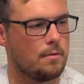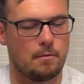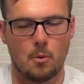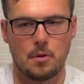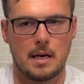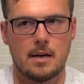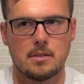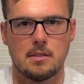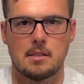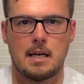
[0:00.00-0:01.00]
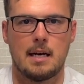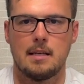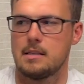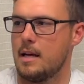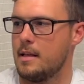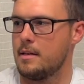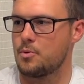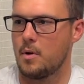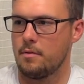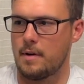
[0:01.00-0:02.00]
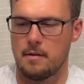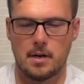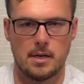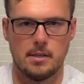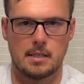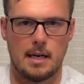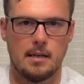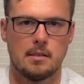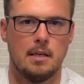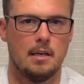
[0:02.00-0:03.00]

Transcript: 4000 size and then 2500 size.